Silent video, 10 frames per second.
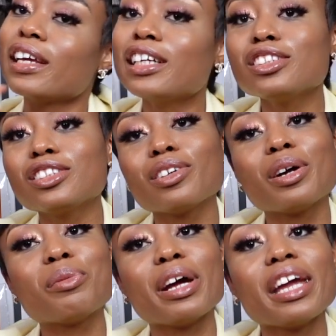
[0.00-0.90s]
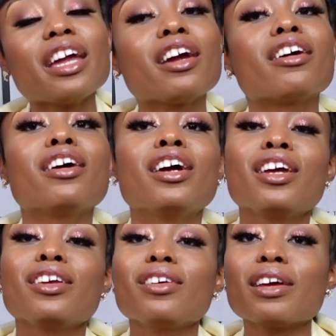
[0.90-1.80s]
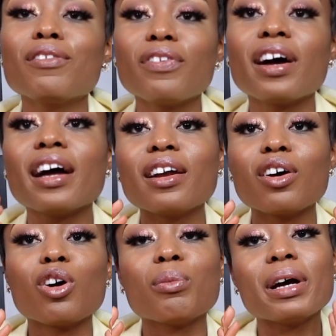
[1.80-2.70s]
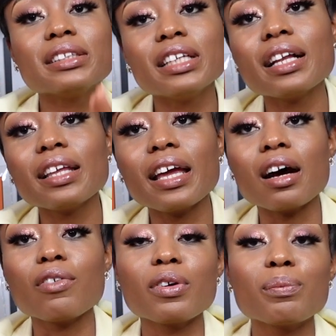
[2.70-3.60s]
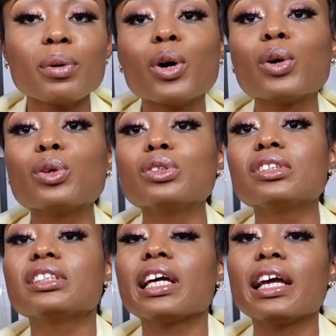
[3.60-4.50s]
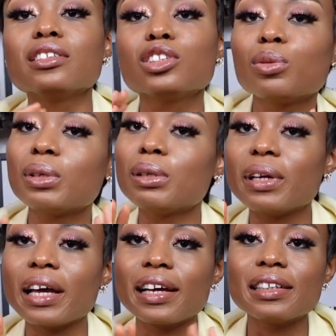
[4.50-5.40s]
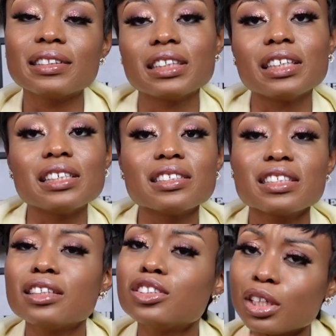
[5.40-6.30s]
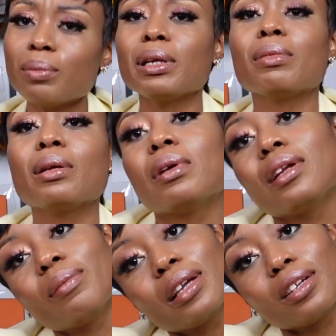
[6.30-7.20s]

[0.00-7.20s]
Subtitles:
Instagram right here, you can find all my daily outfit posts and so many behind the scenes and so many